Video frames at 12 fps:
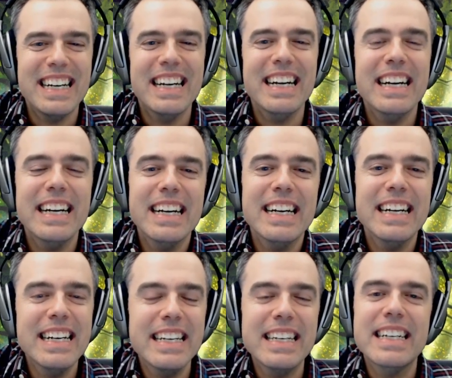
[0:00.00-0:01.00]

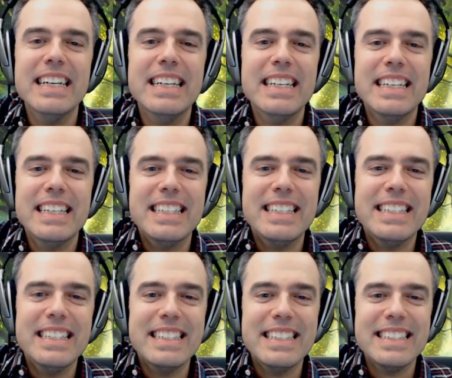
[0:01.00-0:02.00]

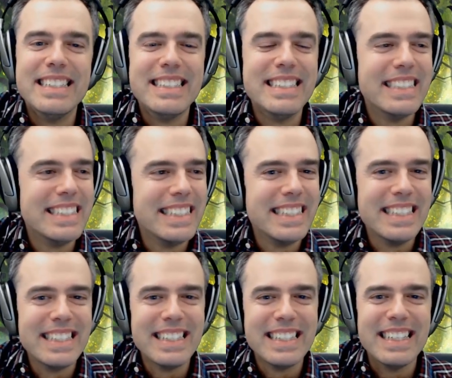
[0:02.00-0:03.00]

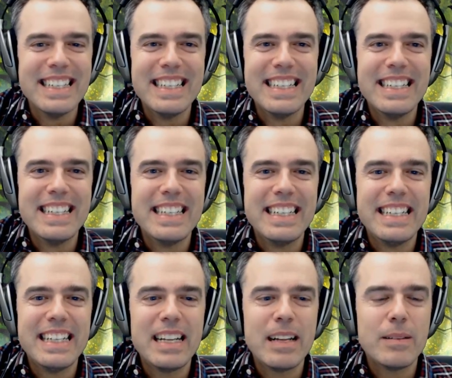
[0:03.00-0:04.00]

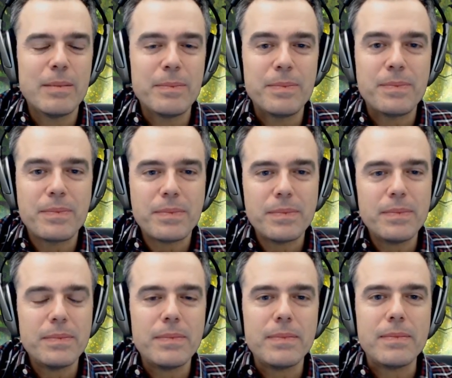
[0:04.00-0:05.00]

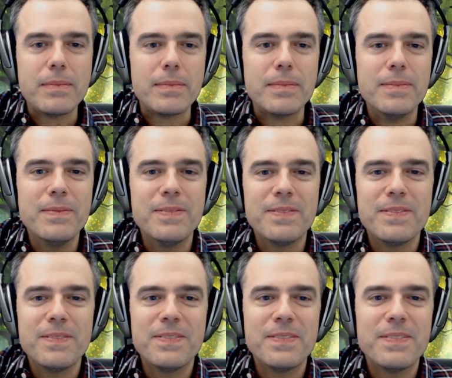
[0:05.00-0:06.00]

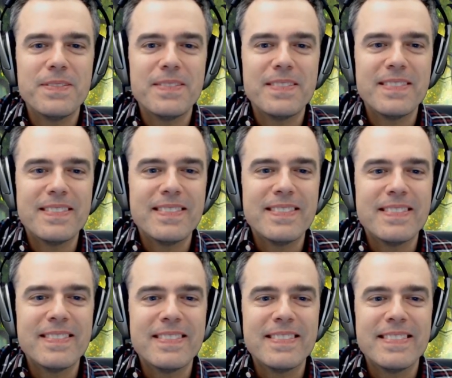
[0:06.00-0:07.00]

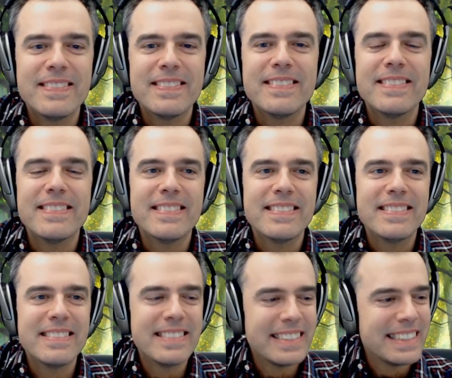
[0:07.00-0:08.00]
(not speaking)